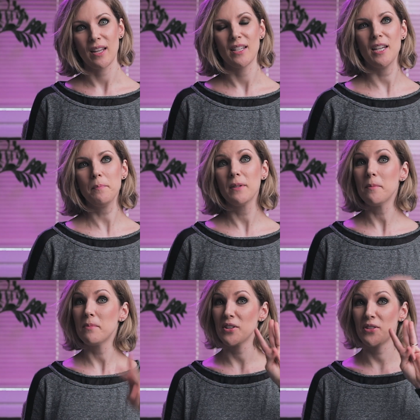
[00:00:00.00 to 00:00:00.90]
Tip
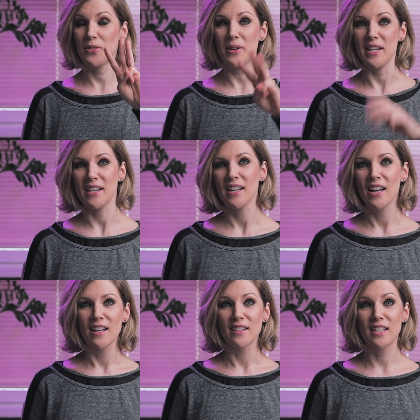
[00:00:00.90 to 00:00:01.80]
number 3,
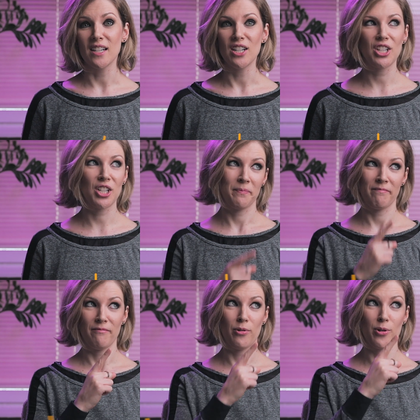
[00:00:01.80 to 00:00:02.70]
search
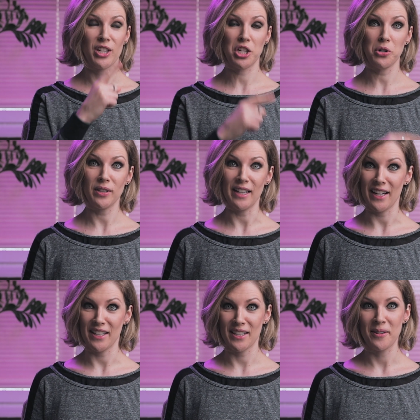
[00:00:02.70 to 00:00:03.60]
for the good
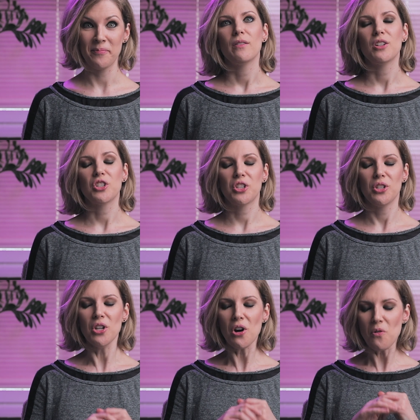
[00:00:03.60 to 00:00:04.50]
light. There's
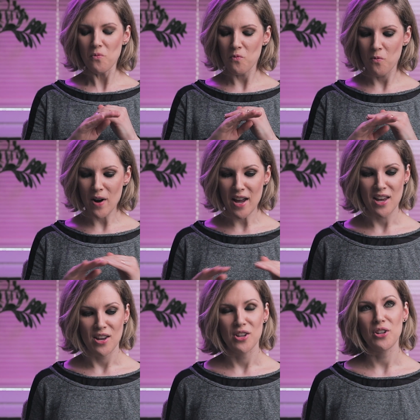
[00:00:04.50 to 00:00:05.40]
no
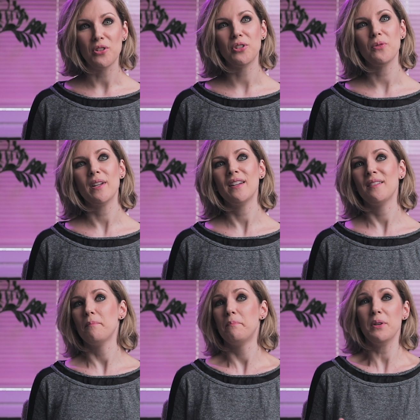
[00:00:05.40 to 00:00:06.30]
way you're
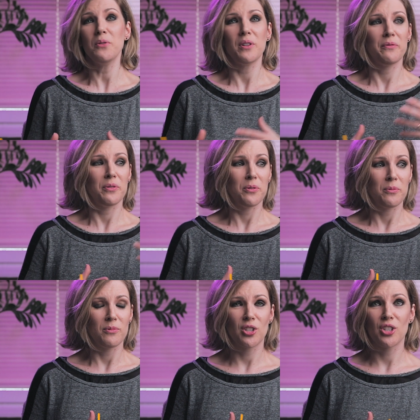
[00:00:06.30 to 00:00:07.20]
doing
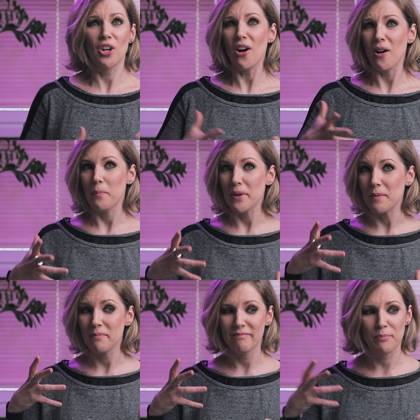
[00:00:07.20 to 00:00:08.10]
beautiful, sharp,
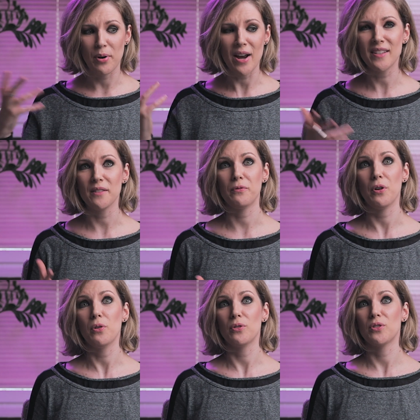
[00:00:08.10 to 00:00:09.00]
impressive
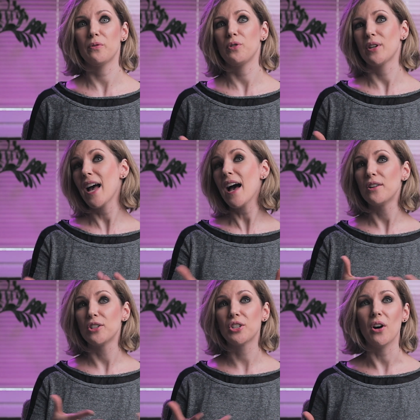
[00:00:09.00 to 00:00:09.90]
photos of your cat
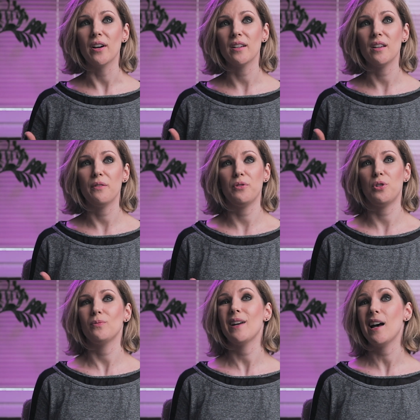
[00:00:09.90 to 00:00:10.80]
or dog if you
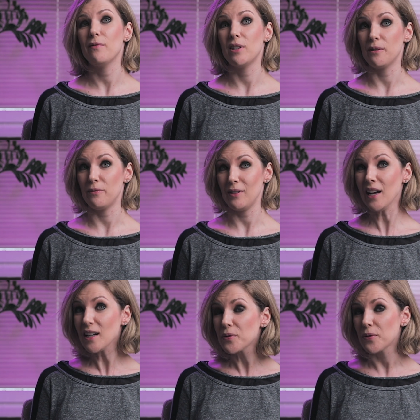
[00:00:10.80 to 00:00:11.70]
don't have enough
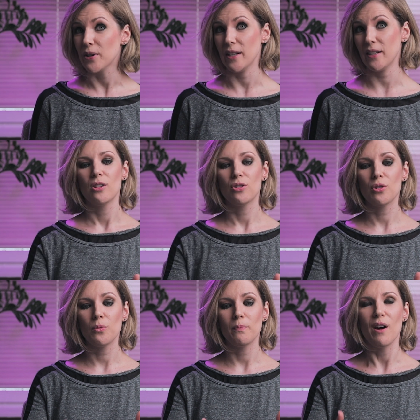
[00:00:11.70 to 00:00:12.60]
light for it.
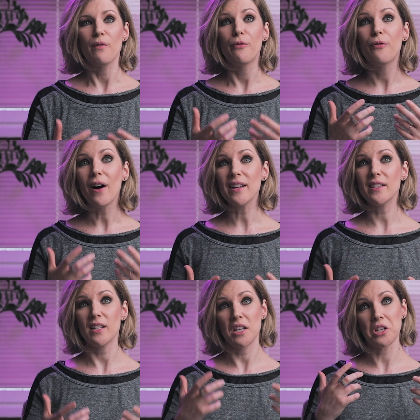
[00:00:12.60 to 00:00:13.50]
So
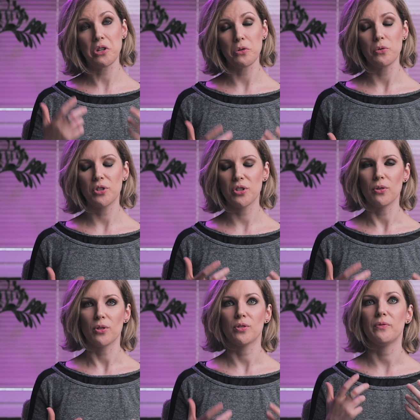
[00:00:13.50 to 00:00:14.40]
find a good
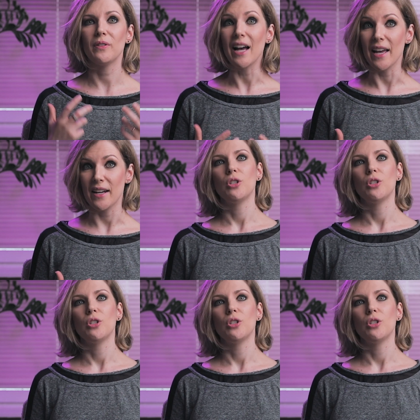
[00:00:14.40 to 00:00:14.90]
source of light.